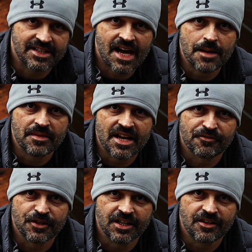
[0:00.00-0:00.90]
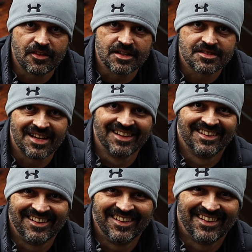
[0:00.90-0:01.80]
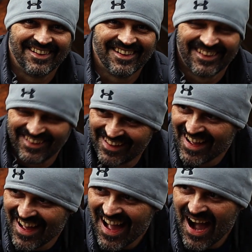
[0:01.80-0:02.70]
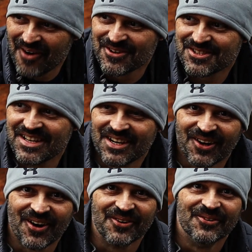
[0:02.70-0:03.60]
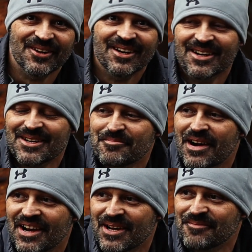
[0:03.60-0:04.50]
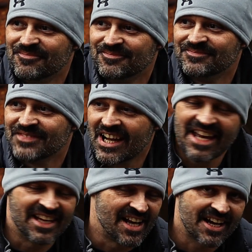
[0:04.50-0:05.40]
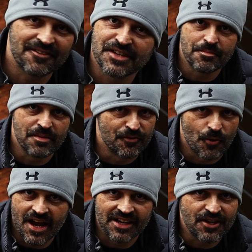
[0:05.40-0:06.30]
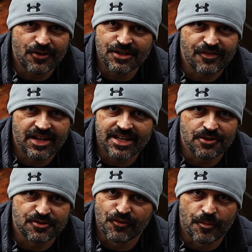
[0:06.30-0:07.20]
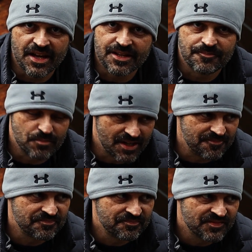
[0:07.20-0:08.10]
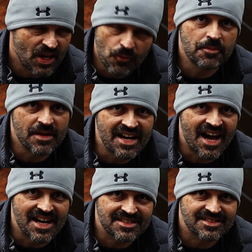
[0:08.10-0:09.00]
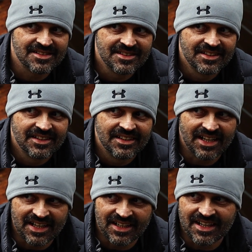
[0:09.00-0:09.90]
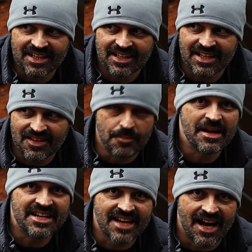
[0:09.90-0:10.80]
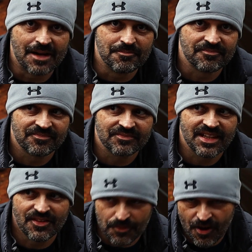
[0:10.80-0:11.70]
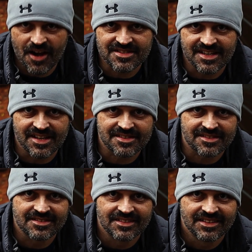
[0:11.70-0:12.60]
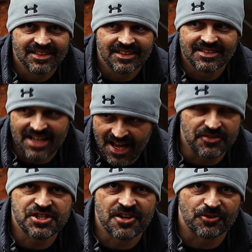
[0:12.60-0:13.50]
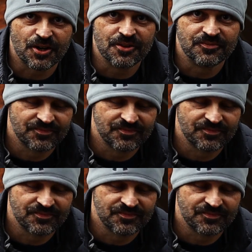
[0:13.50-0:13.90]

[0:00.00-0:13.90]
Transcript: of time and effort into this. I want to see it grow. But again, like I've before, I do these videos for me, but it would be nice in the meantime, in the process, to have the channel grow.